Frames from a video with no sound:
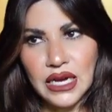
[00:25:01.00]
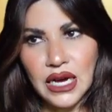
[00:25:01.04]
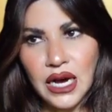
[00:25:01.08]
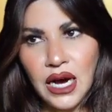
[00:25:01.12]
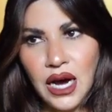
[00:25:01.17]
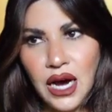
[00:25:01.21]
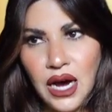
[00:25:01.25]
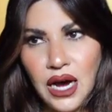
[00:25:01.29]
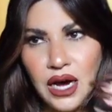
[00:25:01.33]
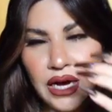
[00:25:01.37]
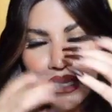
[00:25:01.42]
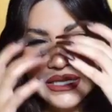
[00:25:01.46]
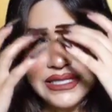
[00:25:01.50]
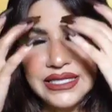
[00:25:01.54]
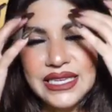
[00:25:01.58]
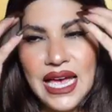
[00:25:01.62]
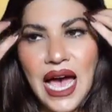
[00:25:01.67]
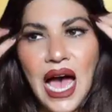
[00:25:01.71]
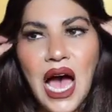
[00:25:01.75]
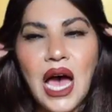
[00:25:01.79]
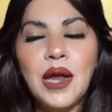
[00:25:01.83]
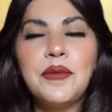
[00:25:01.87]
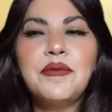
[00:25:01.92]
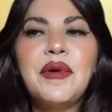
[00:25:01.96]
uh,
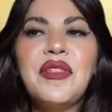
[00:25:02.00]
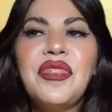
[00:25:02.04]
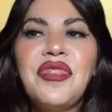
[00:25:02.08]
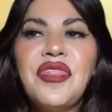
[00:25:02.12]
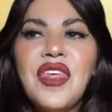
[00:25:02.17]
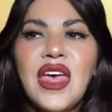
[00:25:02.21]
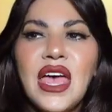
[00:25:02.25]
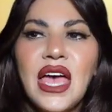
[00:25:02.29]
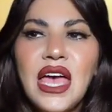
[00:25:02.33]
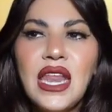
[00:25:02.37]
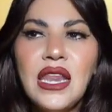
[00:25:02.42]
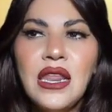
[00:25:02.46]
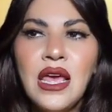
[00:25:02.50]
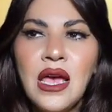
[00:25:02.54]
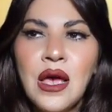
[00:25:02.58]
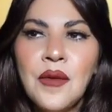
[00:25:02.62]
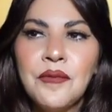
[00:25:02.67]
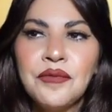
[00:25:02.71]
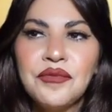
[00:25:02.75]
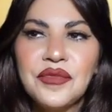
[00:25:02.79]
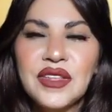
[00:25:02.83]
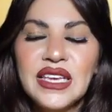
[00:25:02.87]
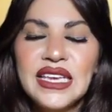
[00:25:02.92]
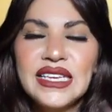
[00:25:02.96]
dad, but then
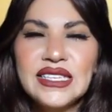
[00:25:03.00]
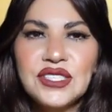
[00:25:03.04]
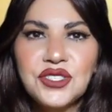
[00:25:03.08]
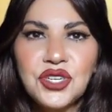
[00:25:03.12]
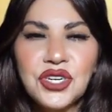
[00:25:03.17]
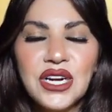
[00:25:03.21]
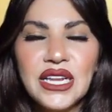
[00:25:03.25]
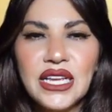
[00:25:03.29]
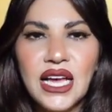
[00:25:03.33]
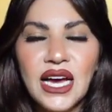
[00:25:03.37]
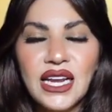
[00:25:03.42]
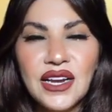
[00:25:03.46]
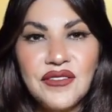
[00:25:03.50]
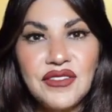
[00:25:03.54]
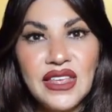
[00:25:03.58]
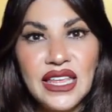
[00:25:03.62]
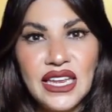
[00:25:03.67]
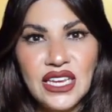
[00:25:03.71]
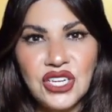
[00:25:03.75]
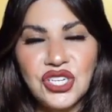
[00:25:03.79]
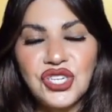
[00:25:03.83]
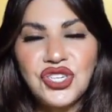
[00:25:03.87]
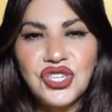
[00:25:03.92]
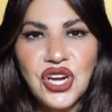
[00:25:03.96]
he started kind of
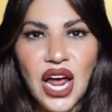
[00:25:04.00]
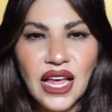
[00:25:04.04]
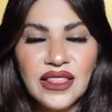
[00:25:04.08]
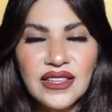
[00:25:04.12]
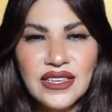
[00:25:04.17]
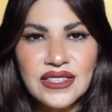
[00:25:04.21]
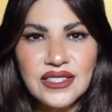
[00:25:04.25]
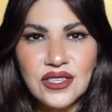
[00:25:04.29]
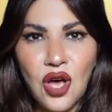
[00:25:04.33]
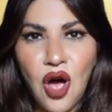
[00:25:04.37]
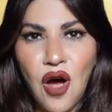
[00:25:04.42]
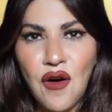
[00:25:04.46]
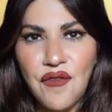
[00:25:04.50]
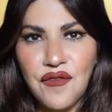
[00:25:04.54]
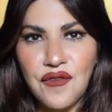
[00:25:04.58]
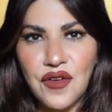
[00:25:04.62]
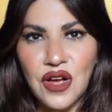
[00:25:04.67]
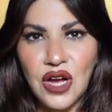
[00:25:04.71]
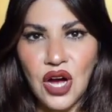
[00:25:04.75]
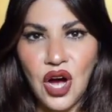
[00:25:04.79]
getting jealous of,